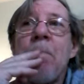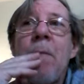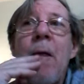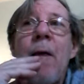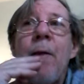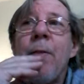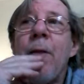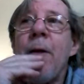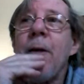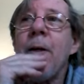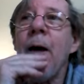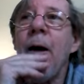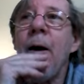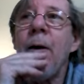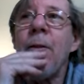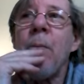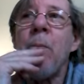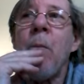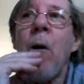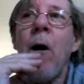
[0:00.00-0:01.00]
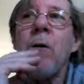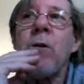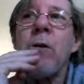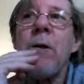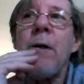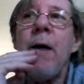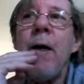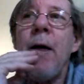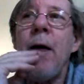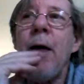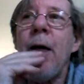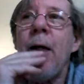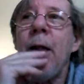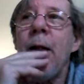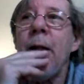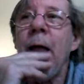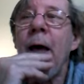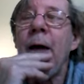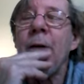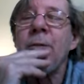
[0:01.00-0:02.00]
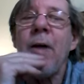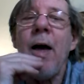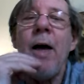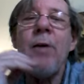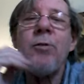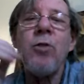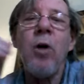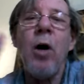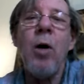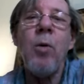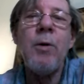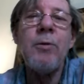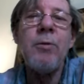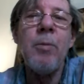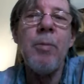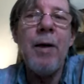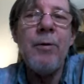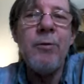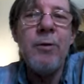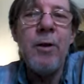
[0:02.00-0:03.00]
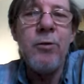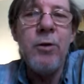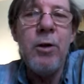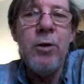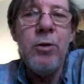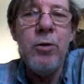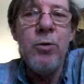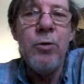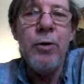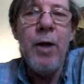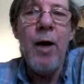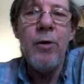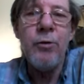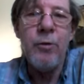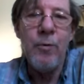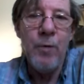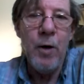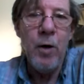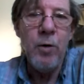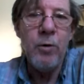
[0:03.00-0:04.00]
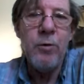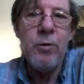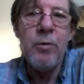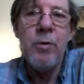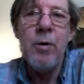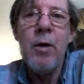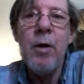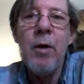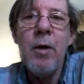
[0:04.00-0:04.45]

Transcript: I think uh, the margin uh, last I saw was about 62,000 votes